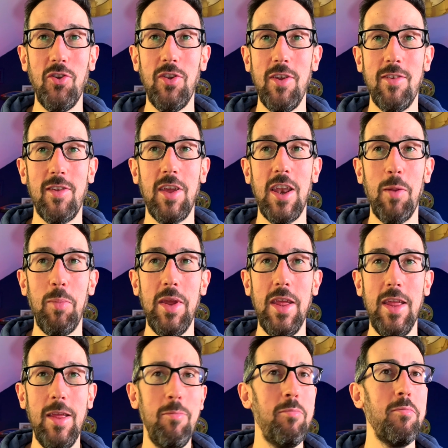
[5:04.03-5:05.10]
is going to
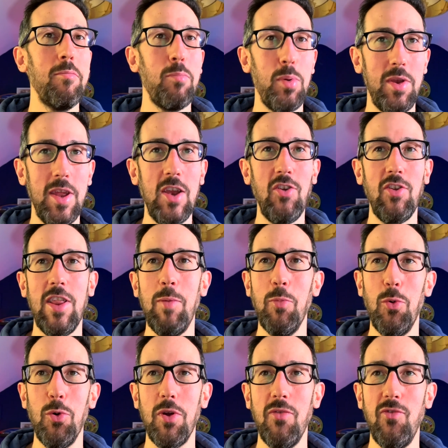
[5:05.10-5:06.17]
be potentially
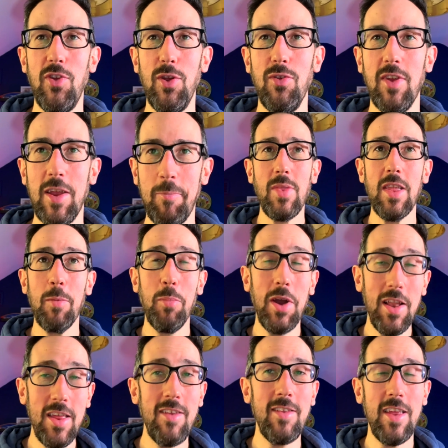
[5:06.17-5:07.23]
more confusing. But at
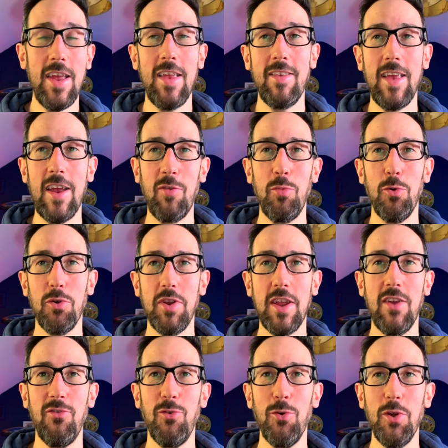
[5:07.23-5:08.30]
least it is exporting
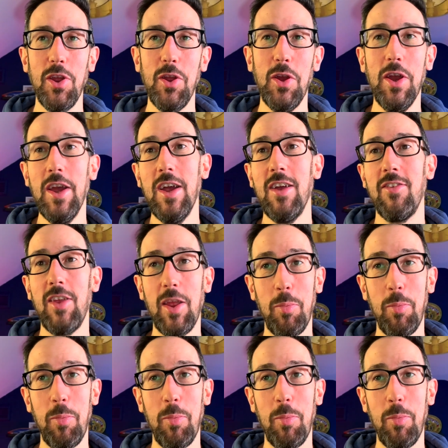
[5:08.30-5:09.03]
it for you. So you